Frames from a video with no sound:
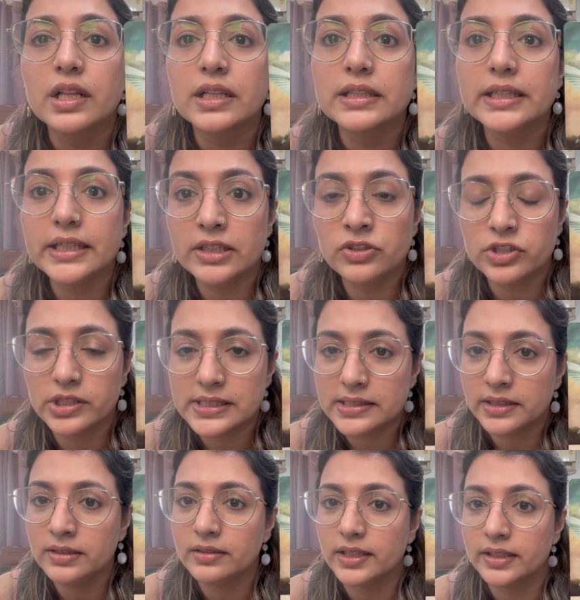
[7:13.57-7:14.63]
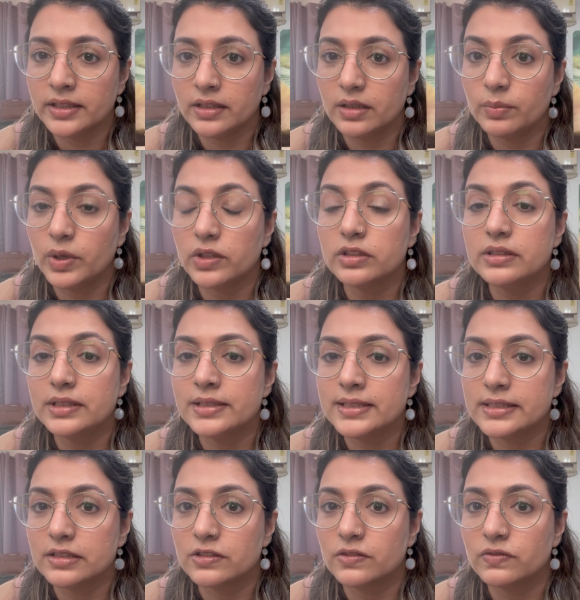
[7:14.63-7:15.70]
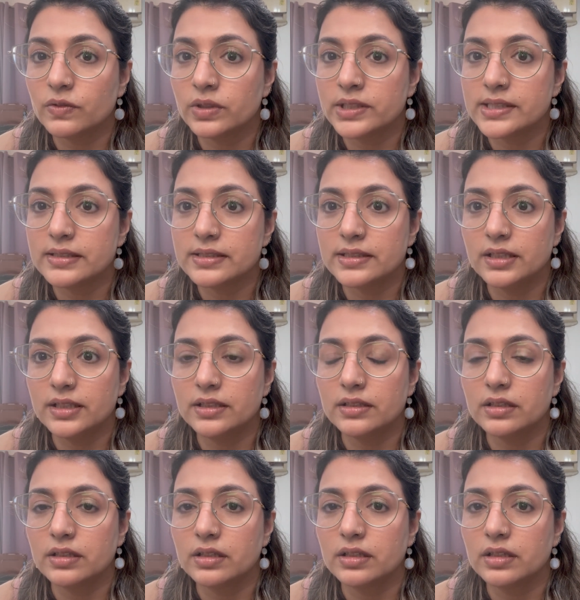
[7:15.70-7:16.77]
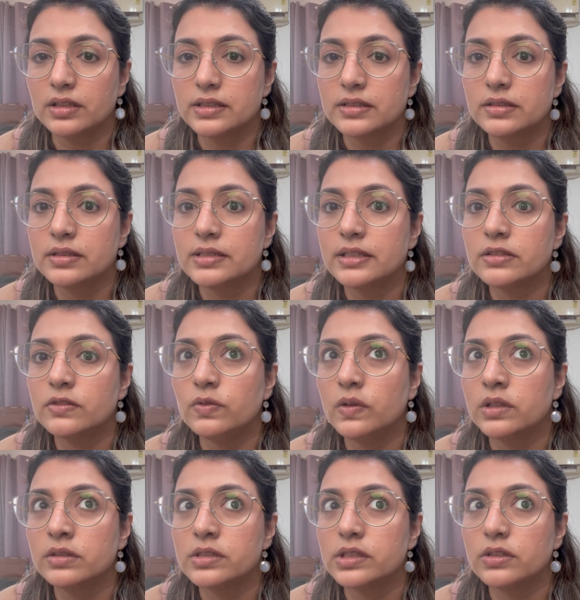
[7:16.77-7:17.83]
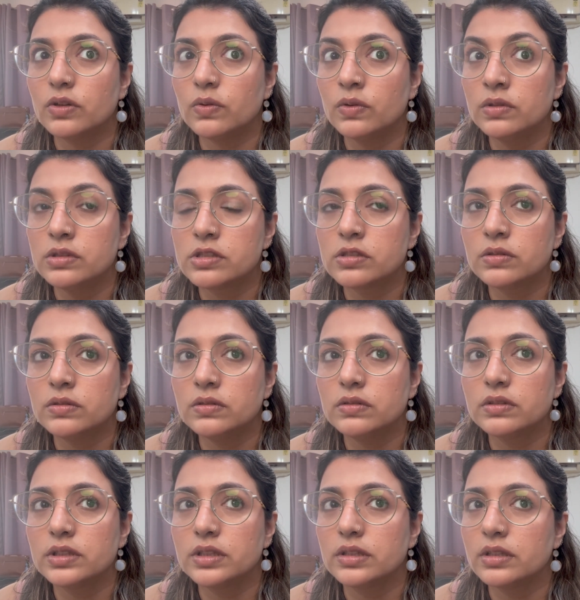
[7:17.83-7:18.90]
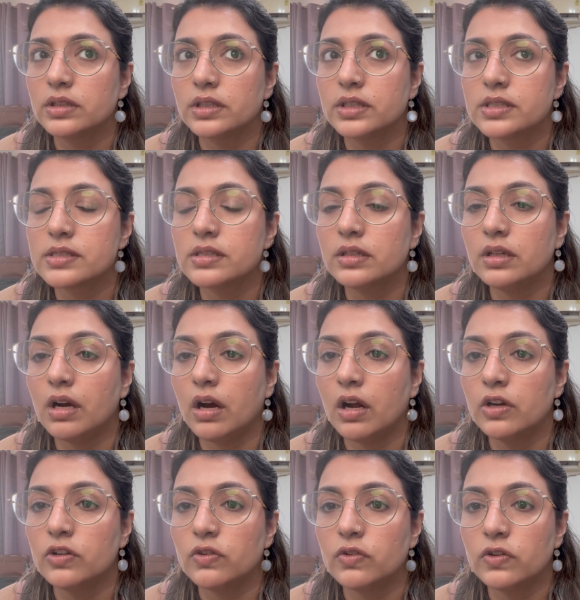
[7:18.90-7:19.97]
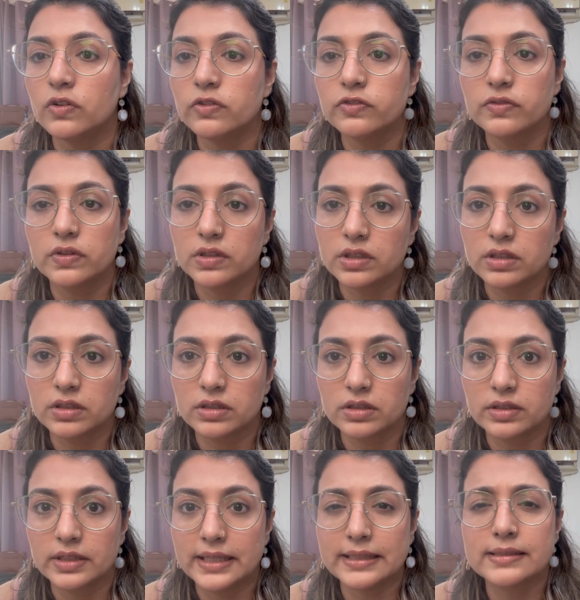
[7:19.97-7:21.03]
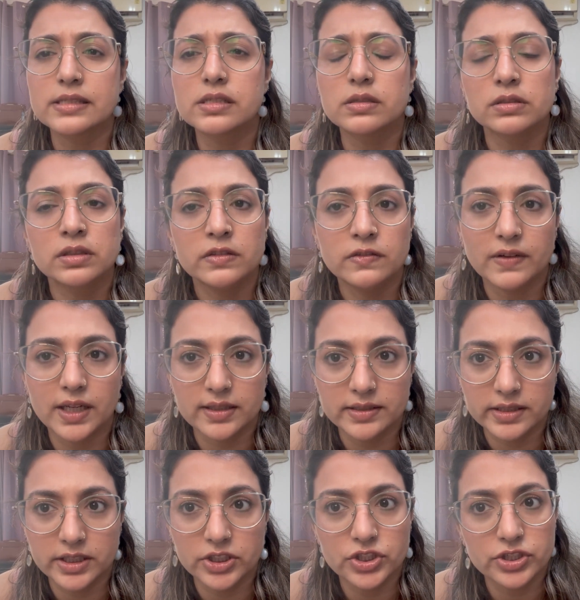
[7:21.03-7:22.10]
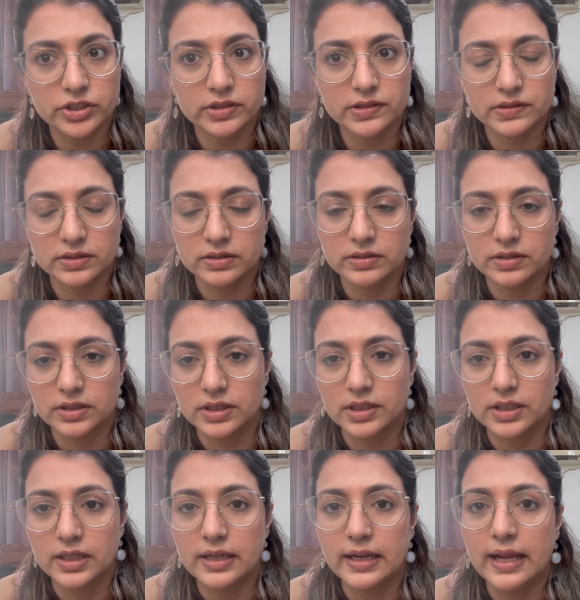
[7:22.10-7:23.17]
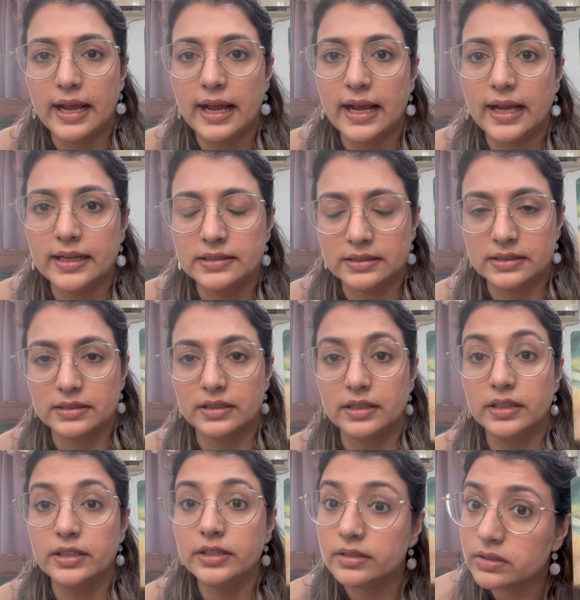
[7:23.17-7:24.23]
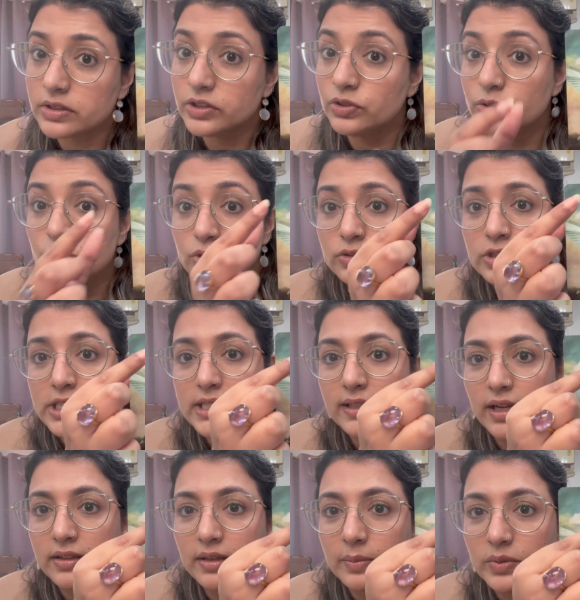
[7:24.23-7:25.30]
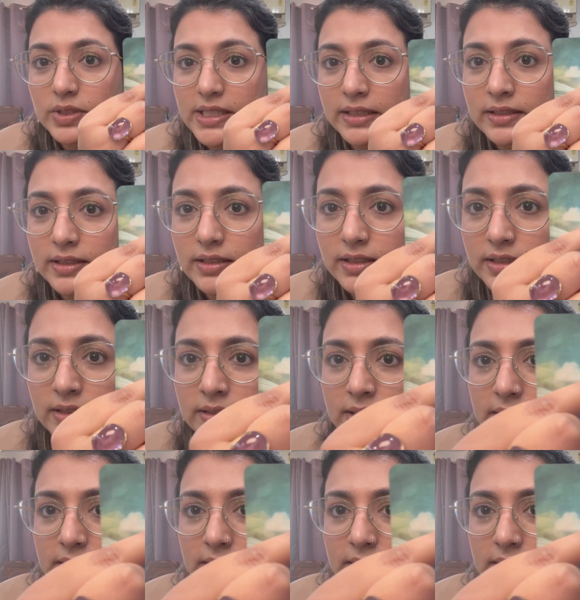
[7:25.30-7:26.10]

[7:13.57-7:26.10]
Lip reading: The interesting thing about this 6 of Wands is that the 6 of Wands also is a card of external validation. And here you do see that represented in